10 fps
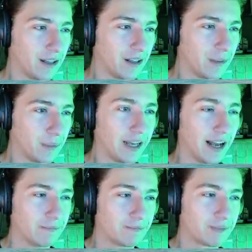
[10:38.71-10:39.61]
But yeah,
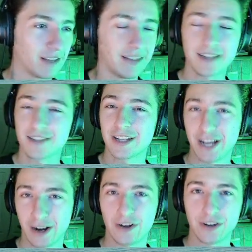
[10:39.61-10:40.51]
that's the
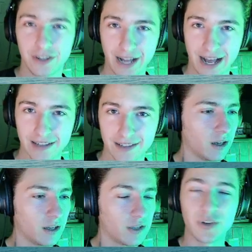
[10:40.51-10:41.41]
carrier class.
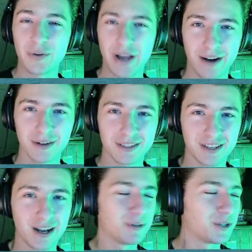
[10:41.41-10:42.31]
So now it's
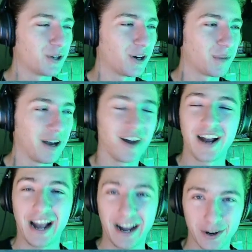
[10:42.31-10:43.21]
time to talk about
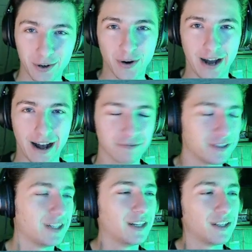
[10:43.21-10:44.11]
aircraft.